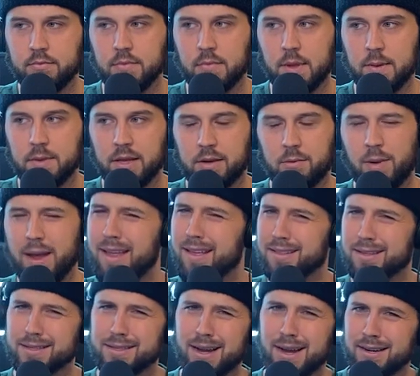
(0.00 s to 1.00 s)
I'm like,
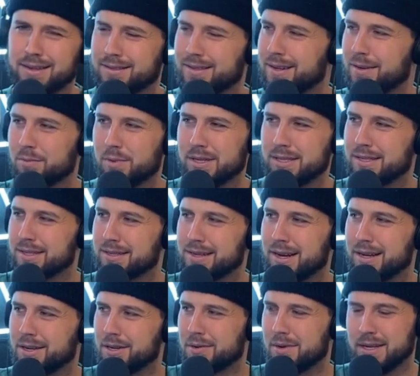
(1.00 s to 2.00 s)
man, this guy's like, what is this
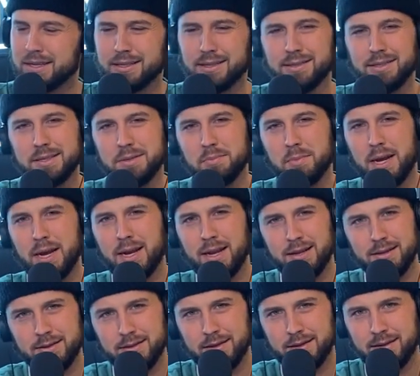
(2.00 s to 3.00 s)
guy doing? He's all these
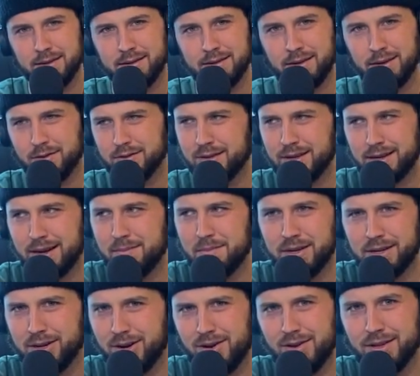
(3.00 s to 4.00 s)
meetings. He was like,
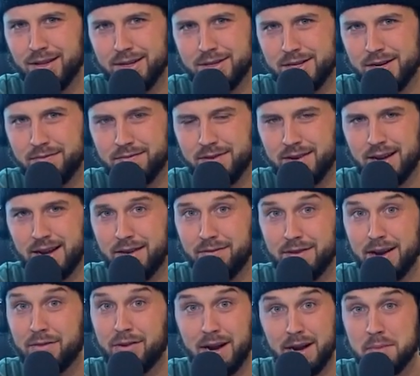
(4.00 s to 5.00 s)
"I'm in college. I've
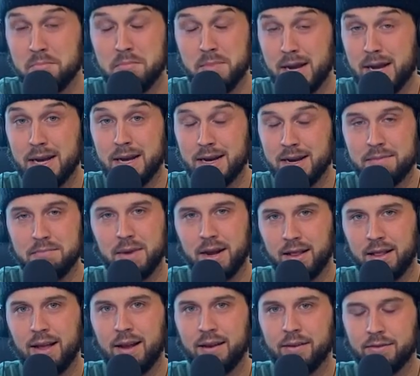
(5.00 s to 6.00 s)
never had a meeting in
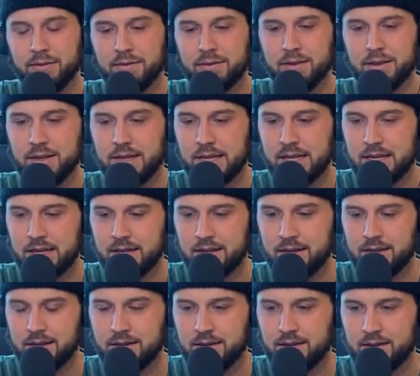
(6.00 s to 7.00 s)
my life.
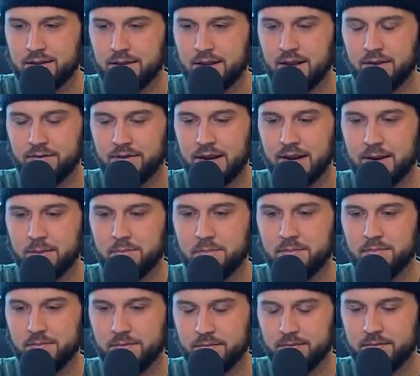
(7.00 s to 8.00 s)
I've had a,
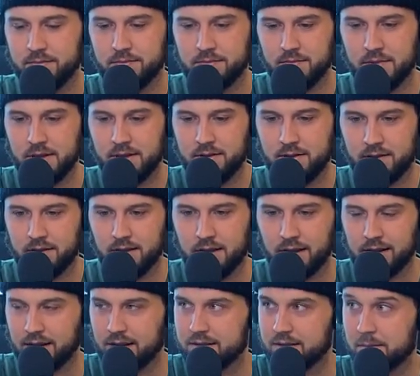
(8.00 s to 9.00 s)

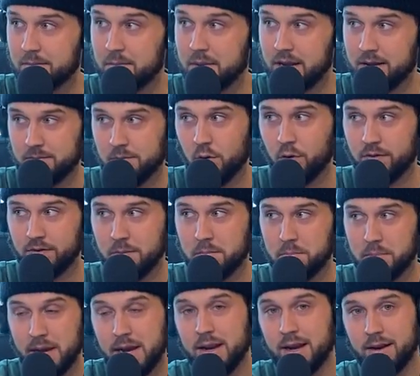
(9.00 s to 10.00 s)
I guess, a more of a
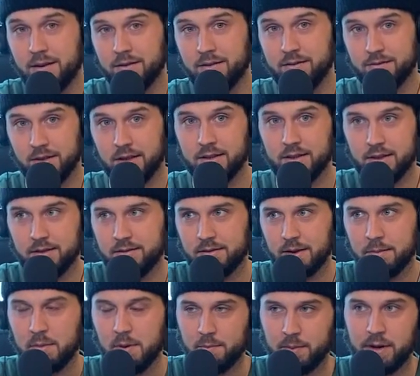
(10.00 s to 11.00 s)
beating. That
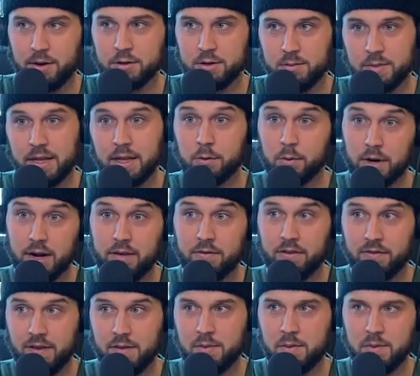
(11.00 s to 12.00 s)
like my parents would be like, we're gonna
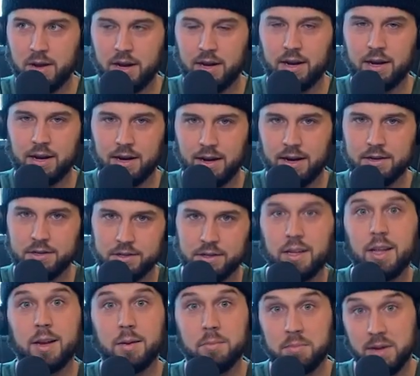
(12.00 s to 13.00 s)
have a family meeting, and I
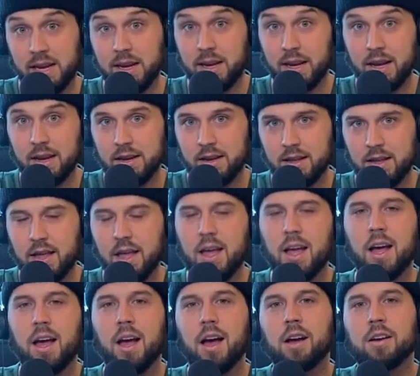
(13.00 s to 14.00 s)
just get a beating,
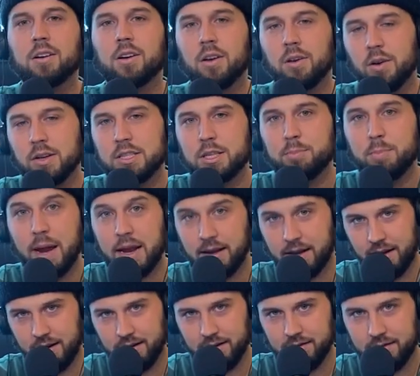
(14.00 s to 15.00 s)
a
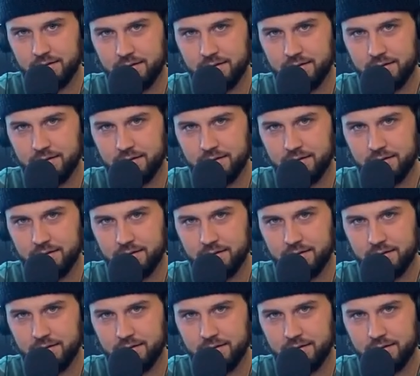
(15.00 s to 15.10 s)
spanking,